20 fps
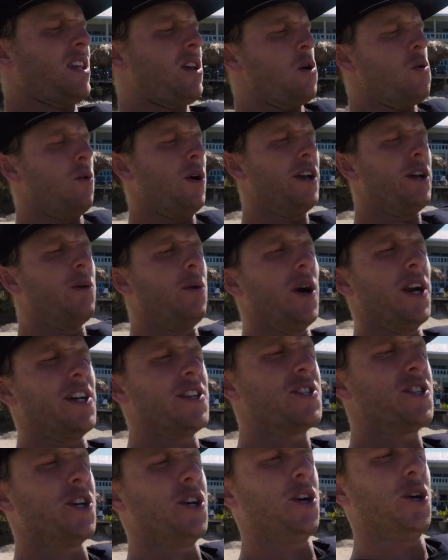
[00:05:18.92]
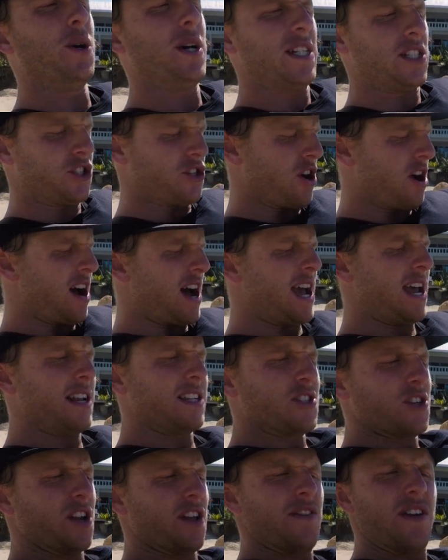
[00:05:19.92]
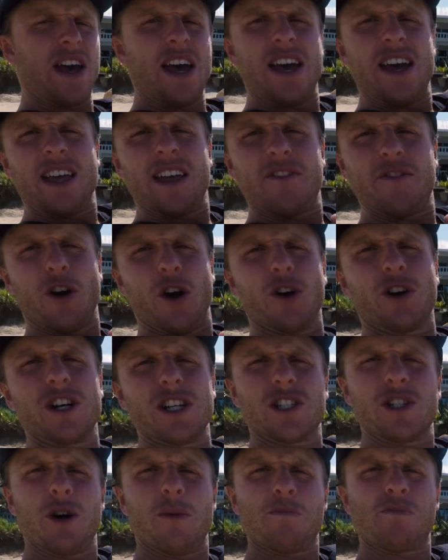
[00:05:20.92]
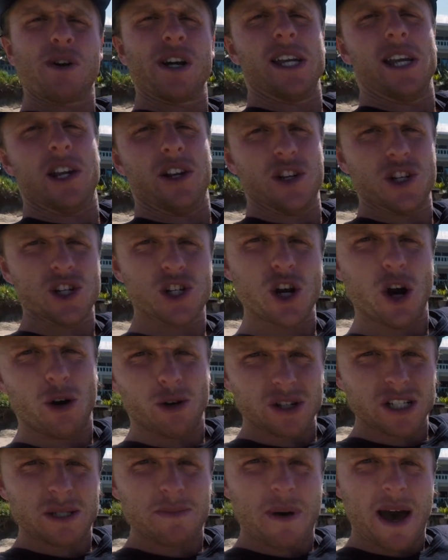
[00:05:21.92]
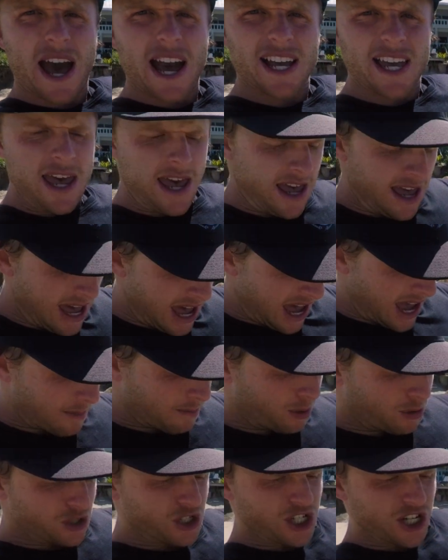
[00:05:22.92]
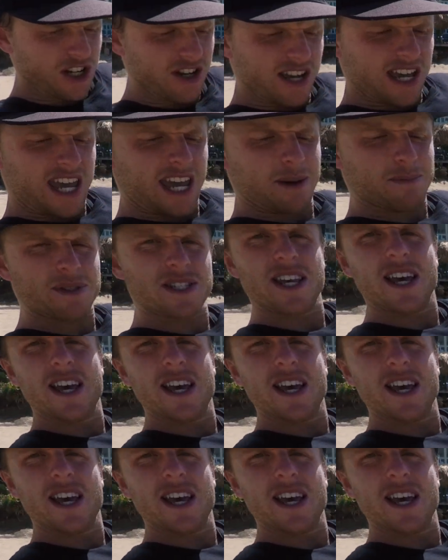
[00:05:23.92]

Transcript: what you want to do is try and sort of focus on bringing your shoulders back and pushing your hips